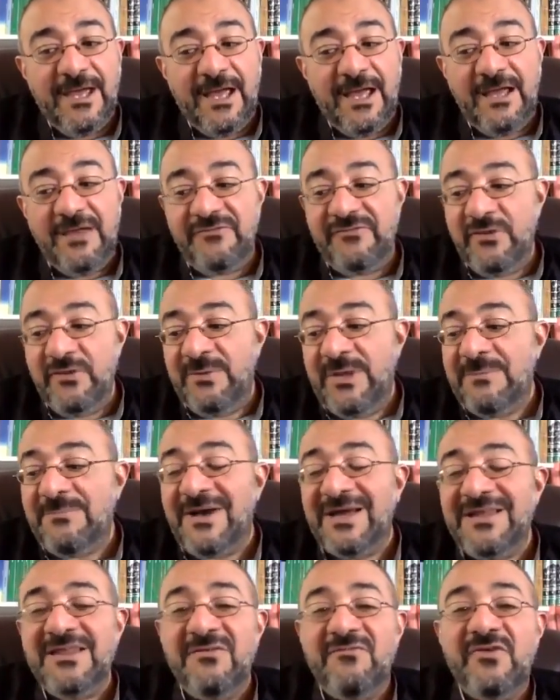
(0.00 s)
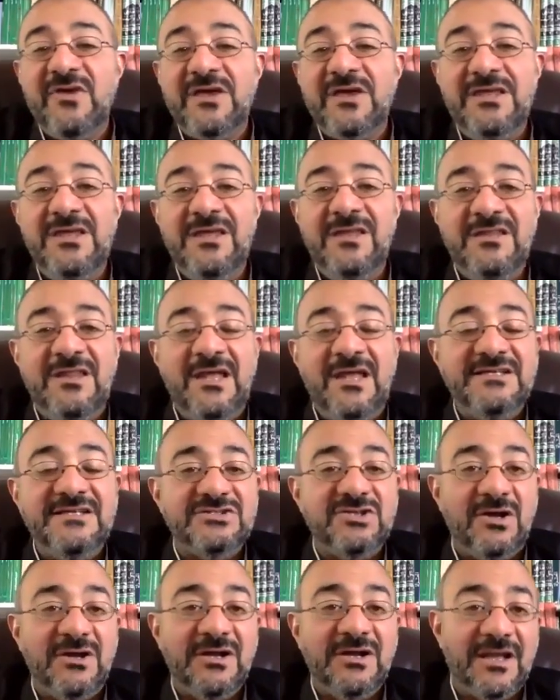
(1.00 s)
If you mean by the fiqh, the
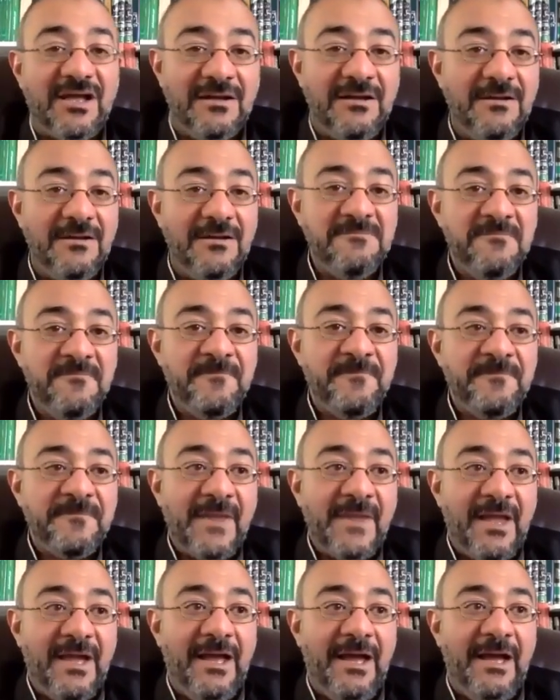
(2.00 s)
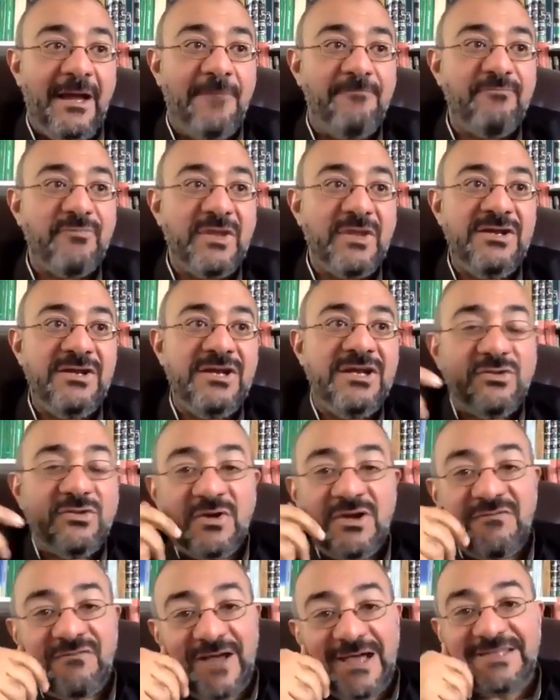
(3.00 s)
historical, you need to
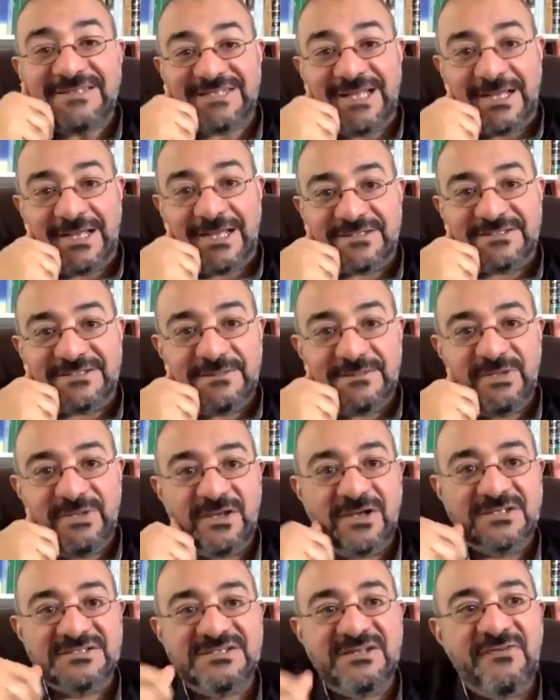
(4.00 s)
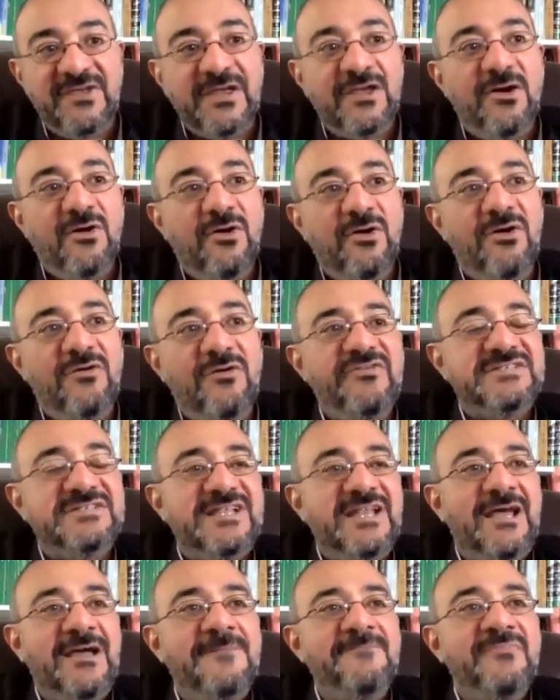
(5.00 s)
revise that, because the fiqh of
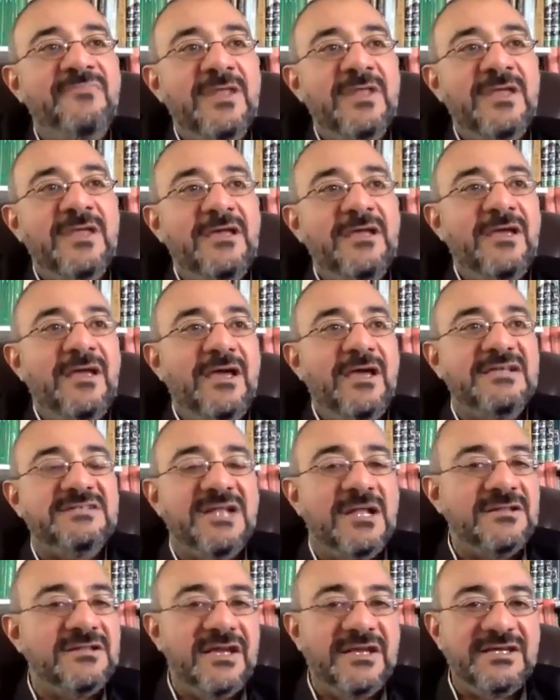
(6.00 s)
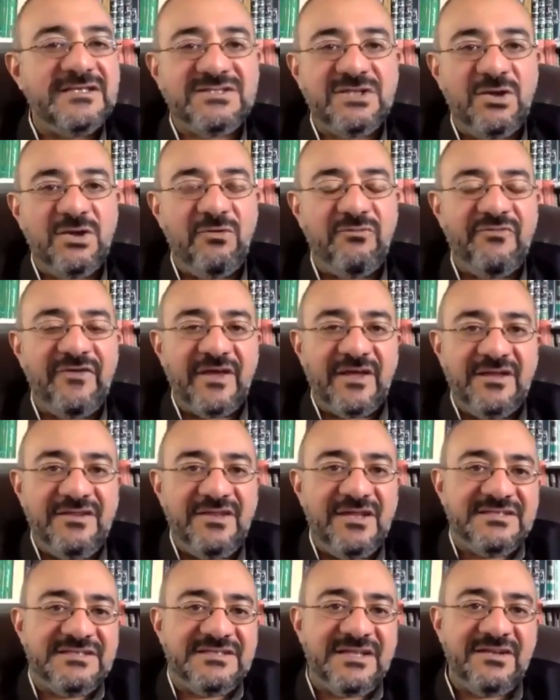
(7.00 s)
Islam is not the history of fiqh.
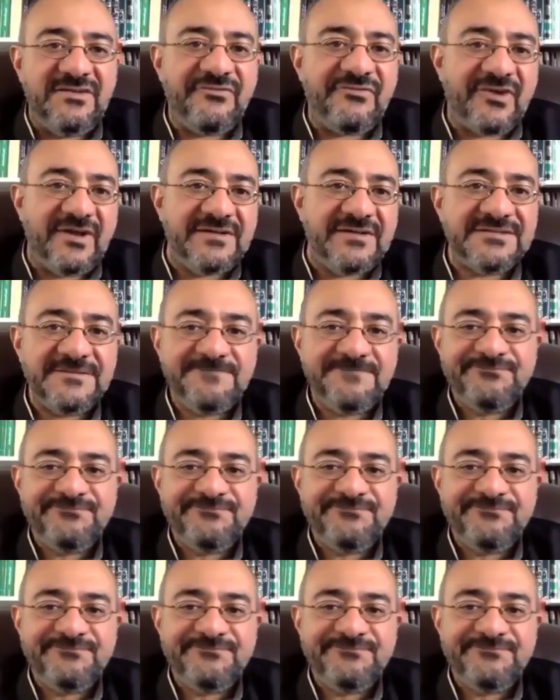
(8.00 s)
There is a difference